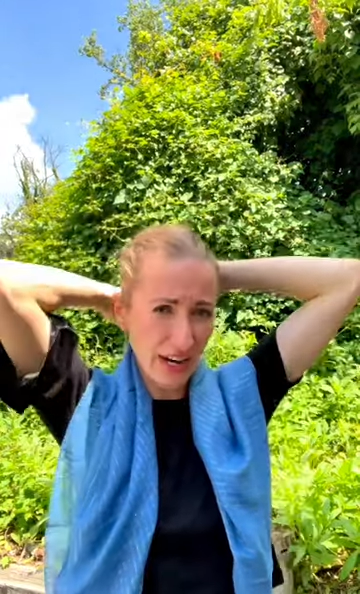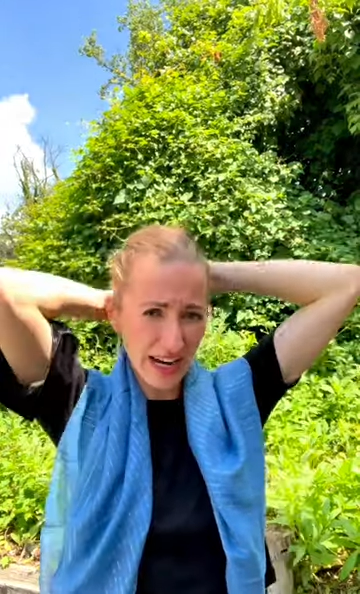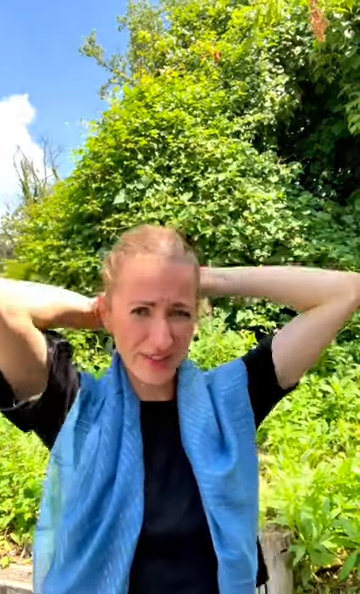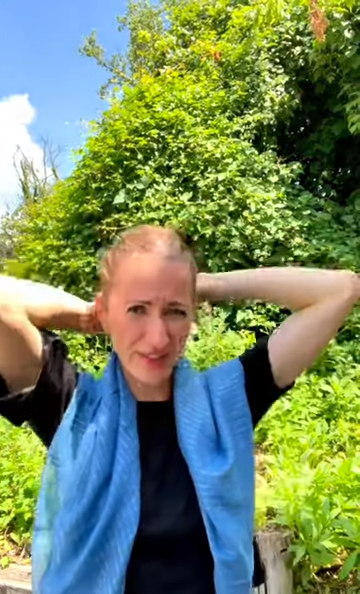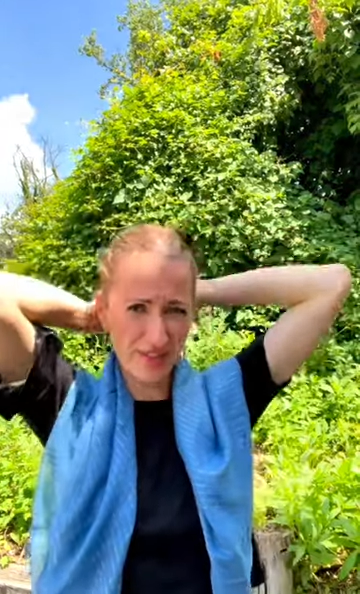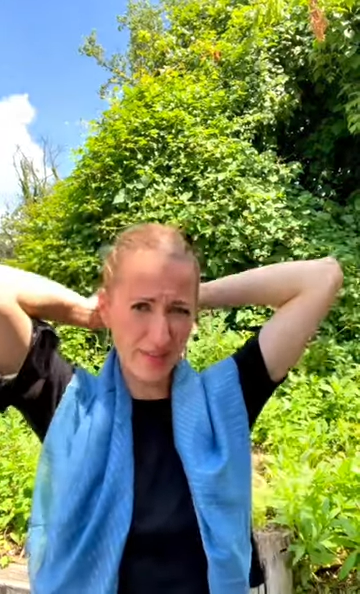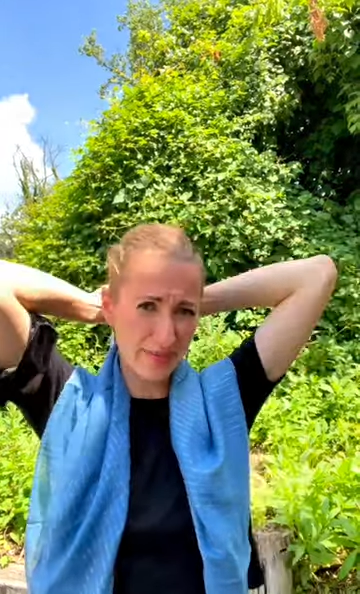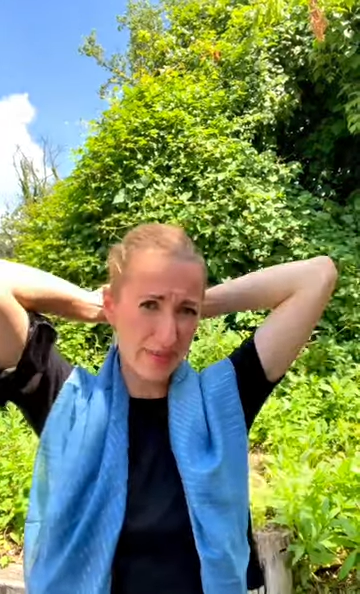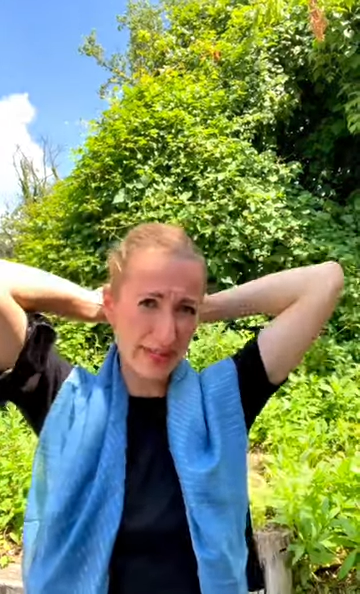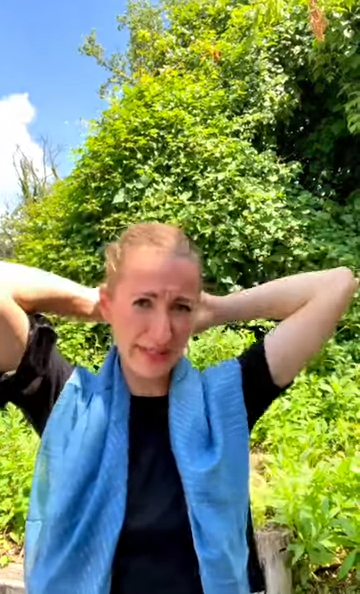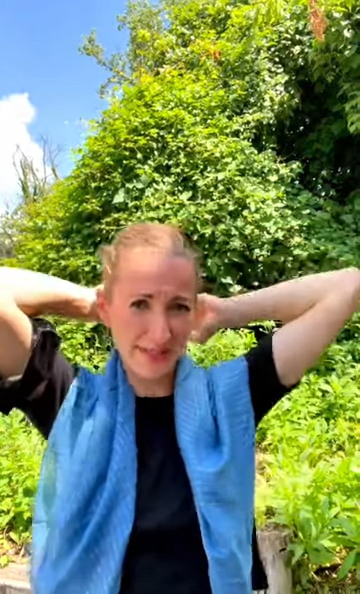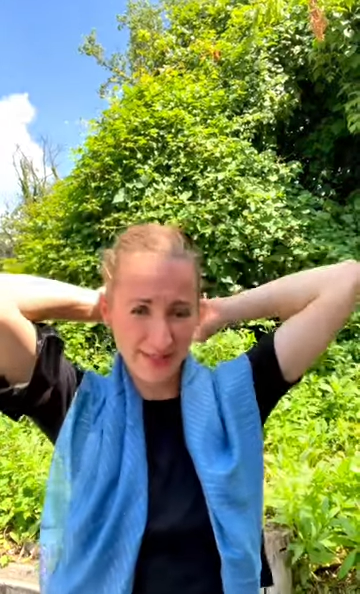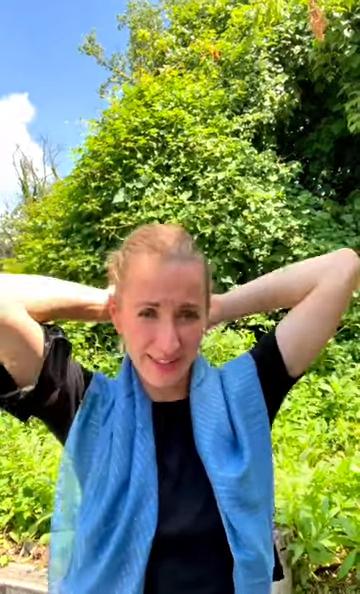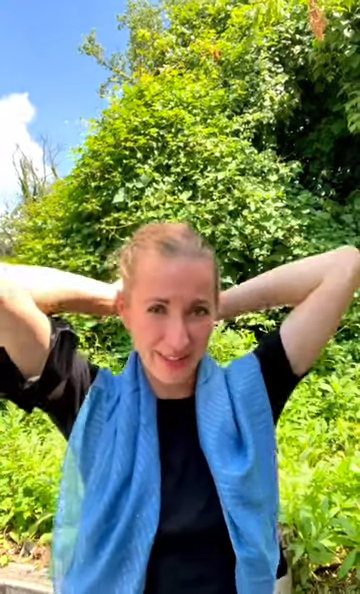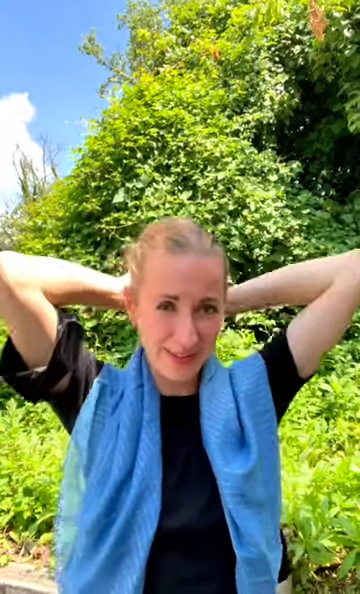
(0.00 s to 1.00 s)
I know it's a bit,
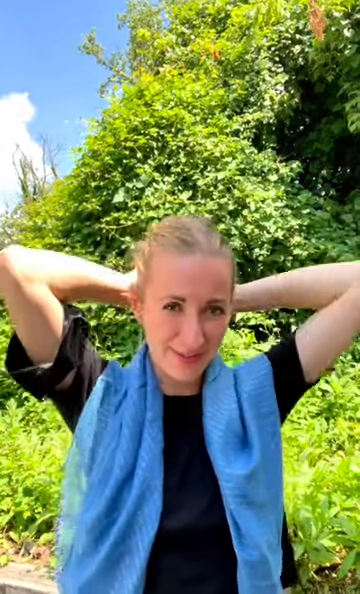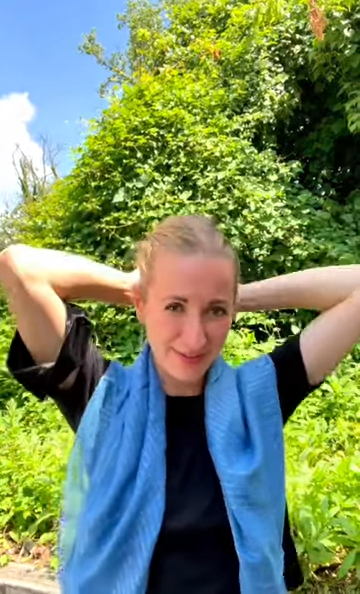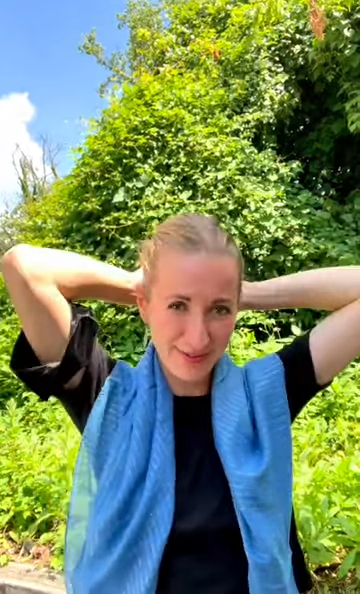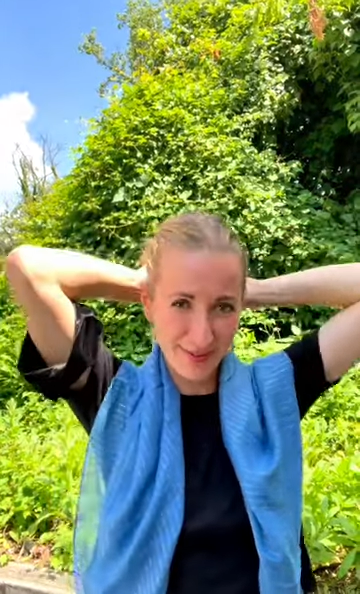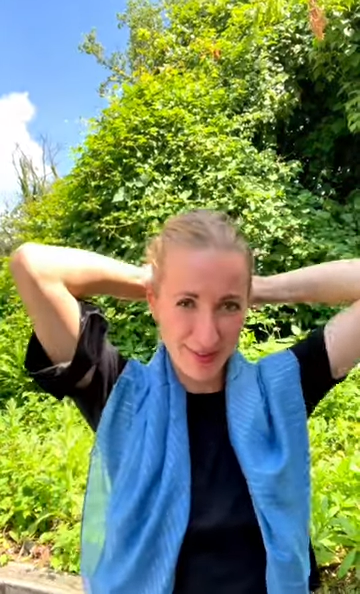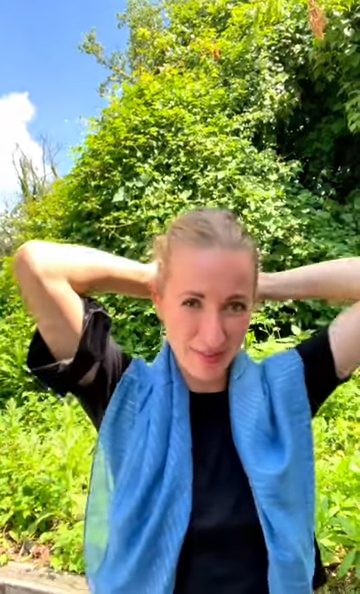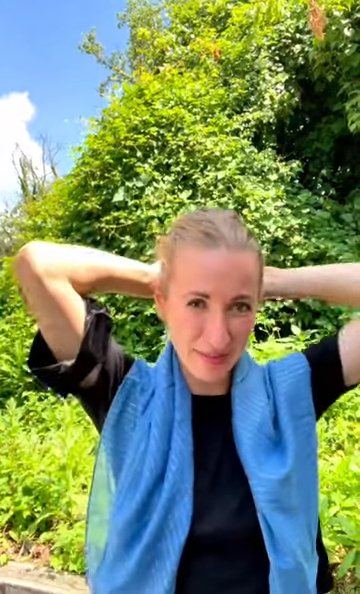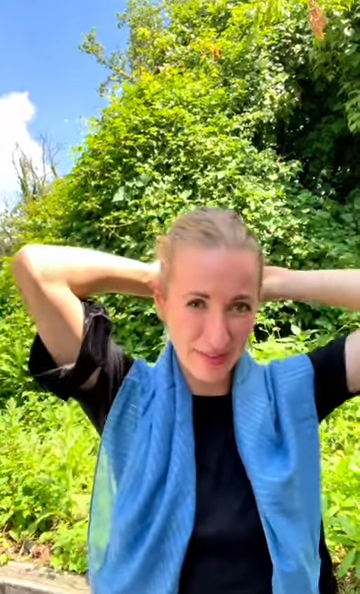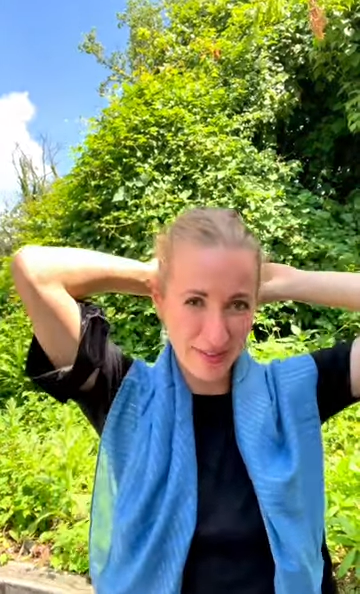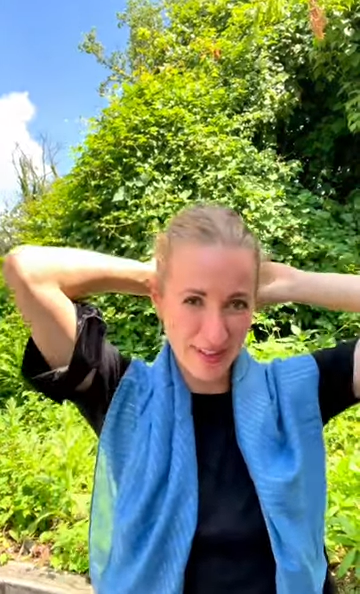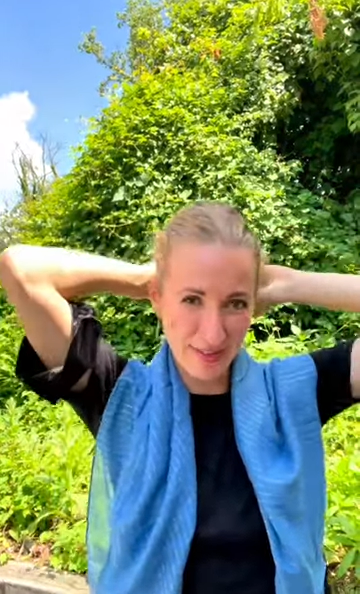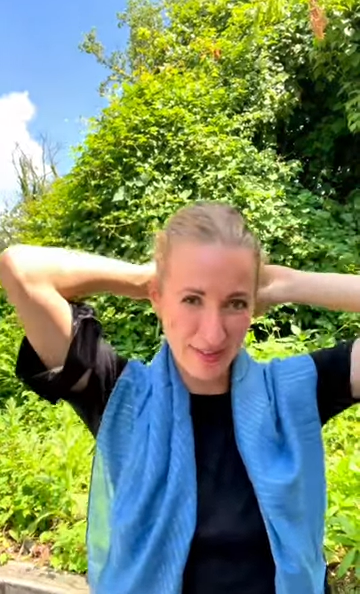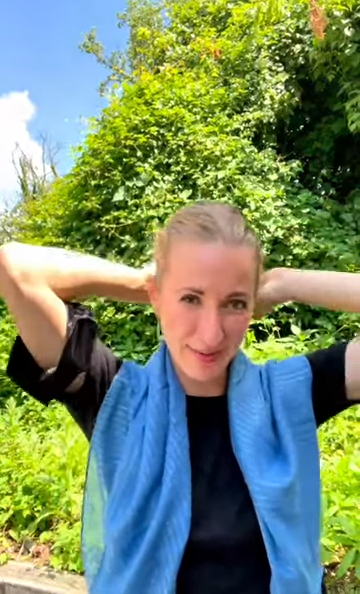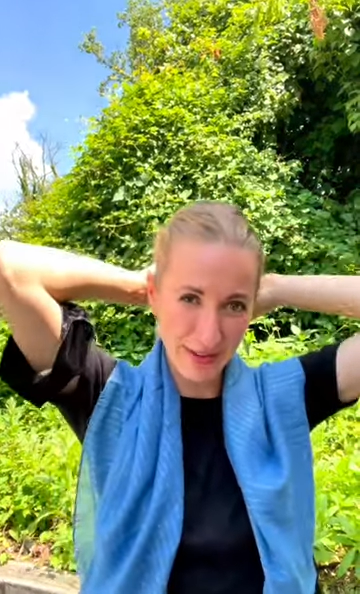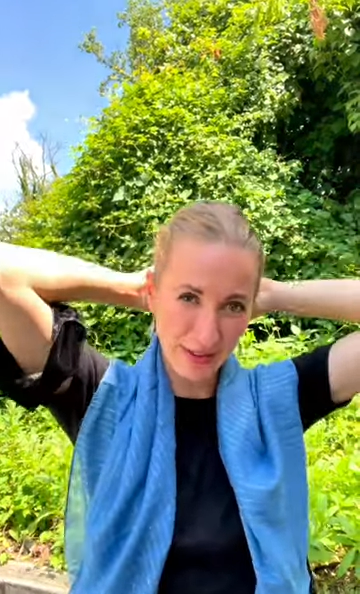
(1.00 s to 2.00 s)
you know, some people say
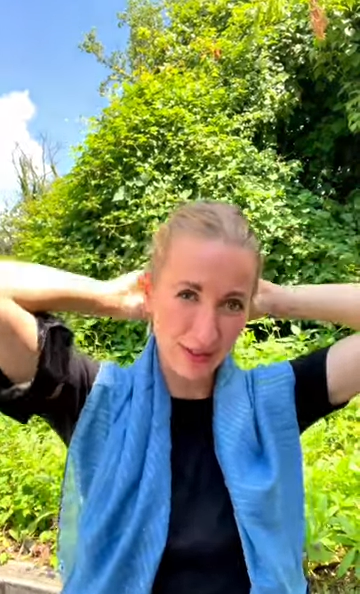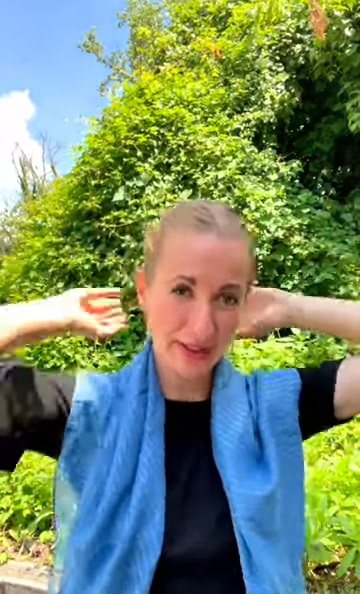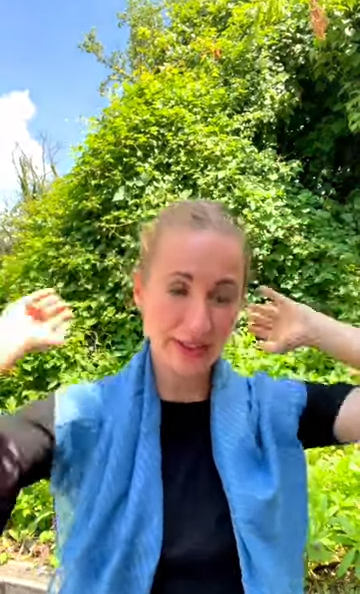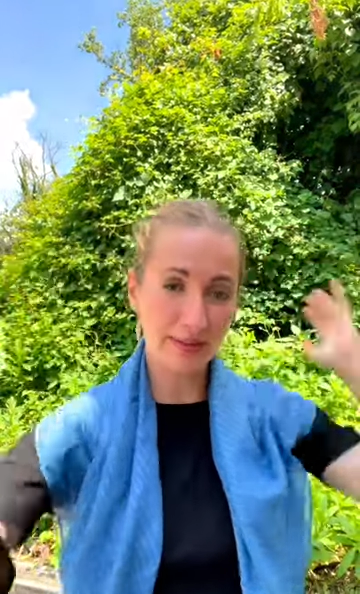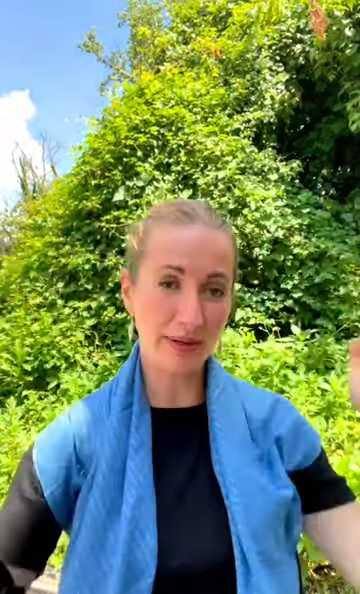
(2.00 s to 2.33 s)
it's a bit nerdy,